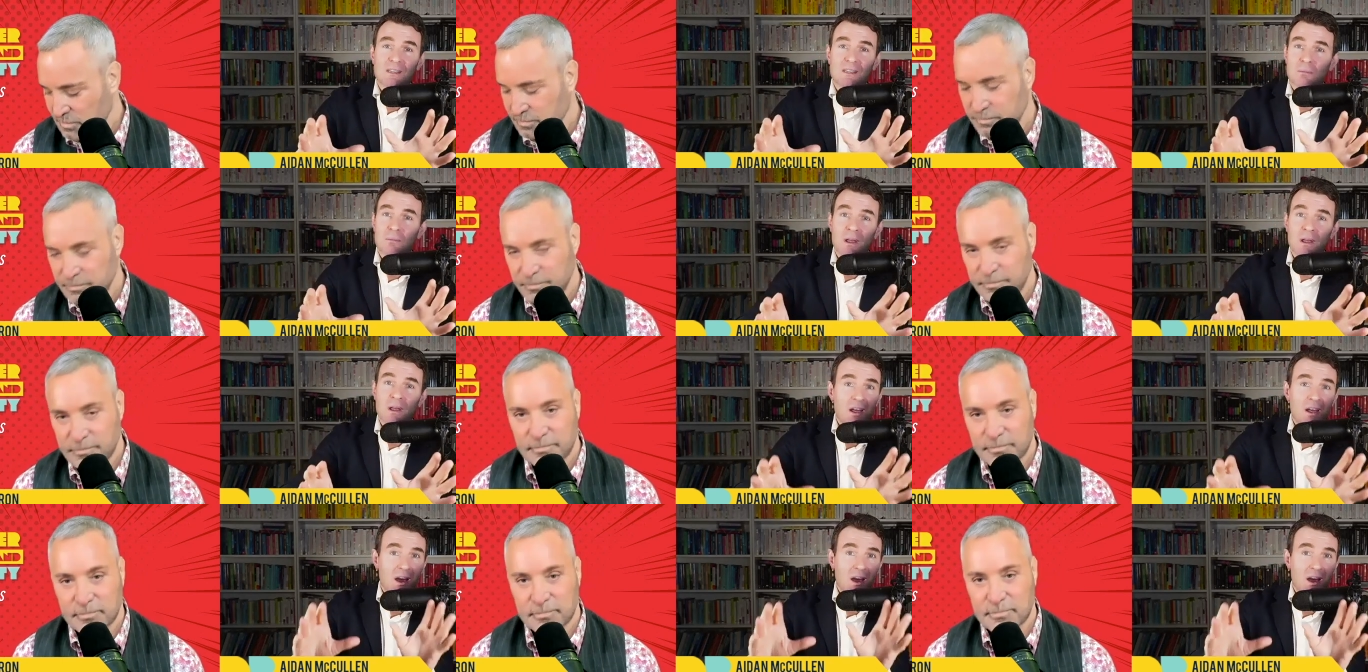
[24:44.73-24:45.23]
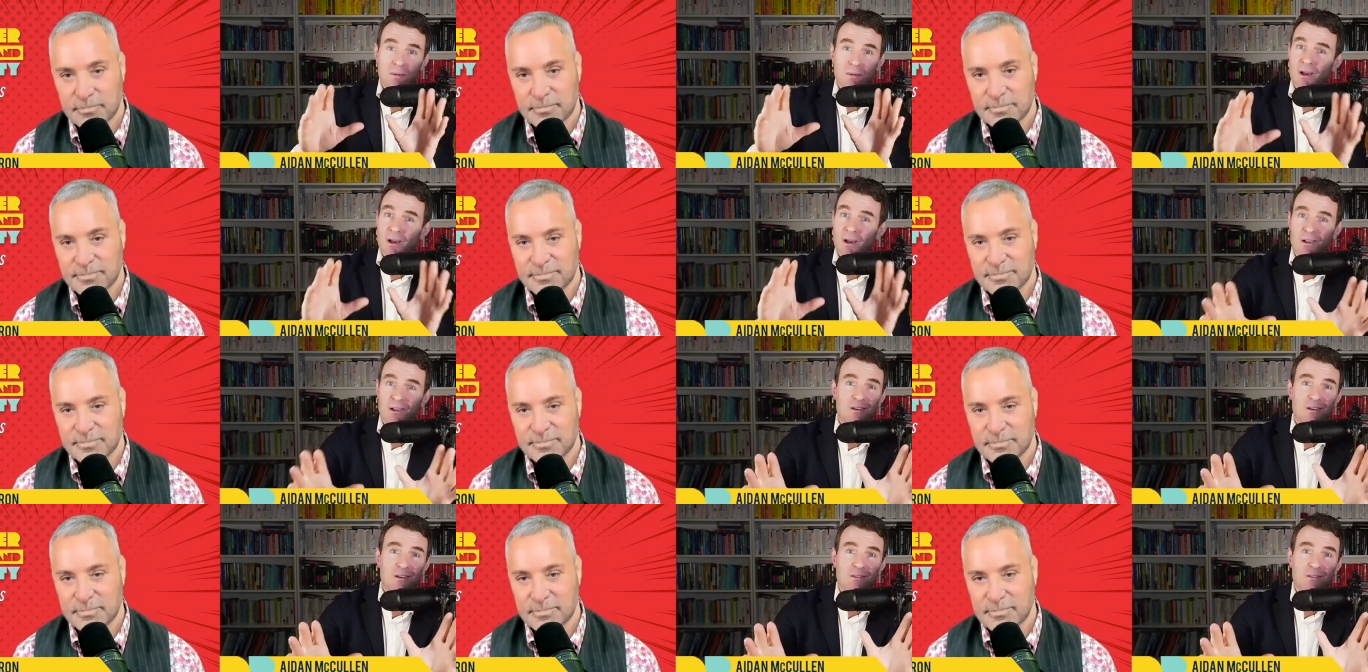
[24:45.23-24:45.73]
Speaker 1: I'm not
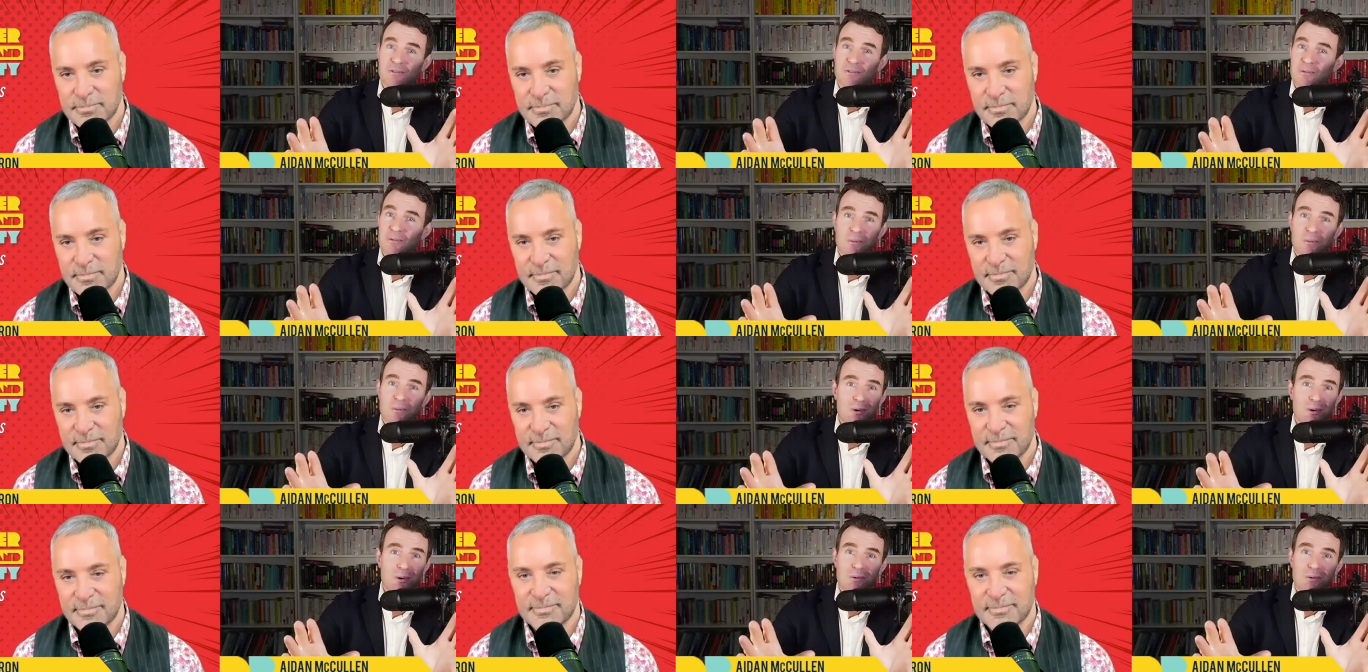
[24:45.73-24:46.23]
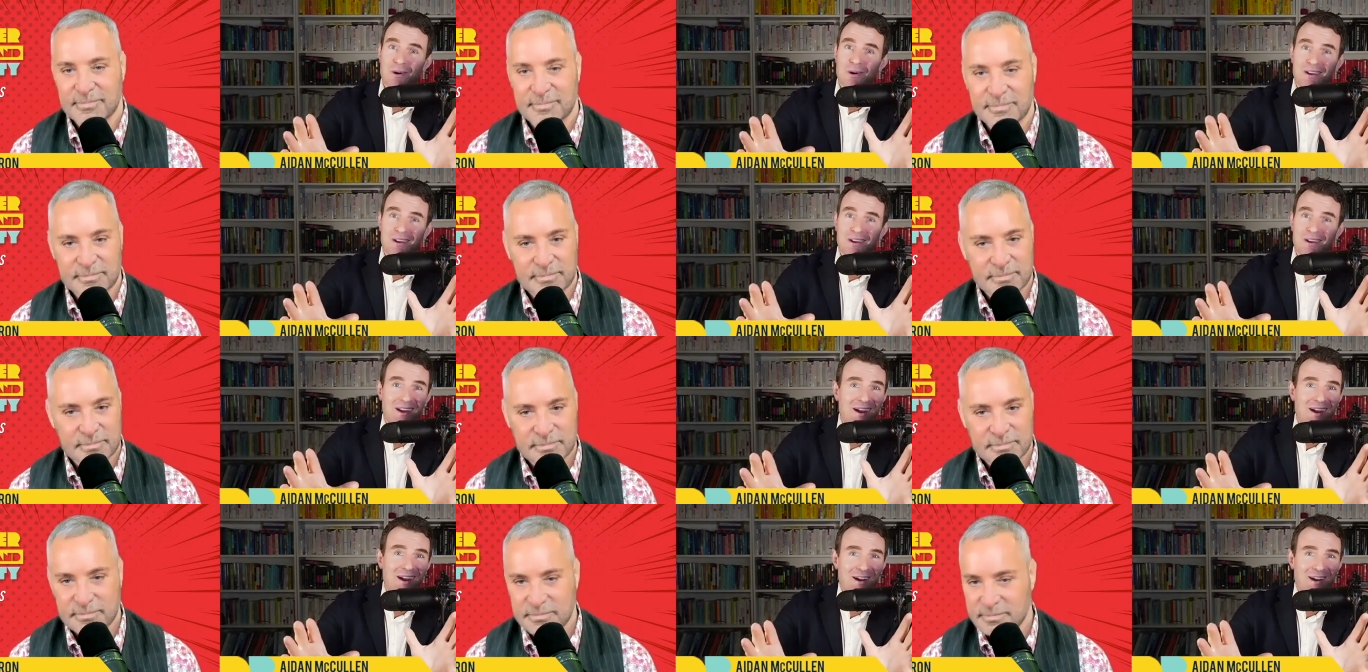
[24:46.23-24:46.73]
looking for more work
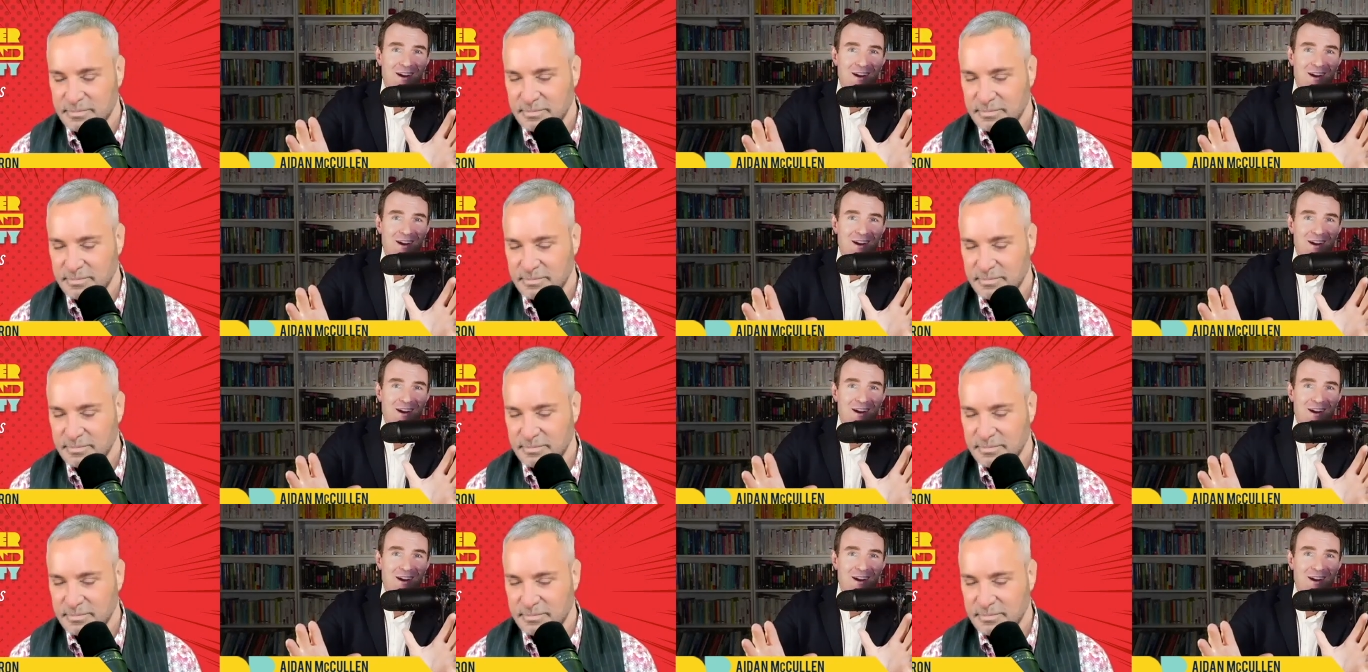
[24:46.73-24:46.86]
here.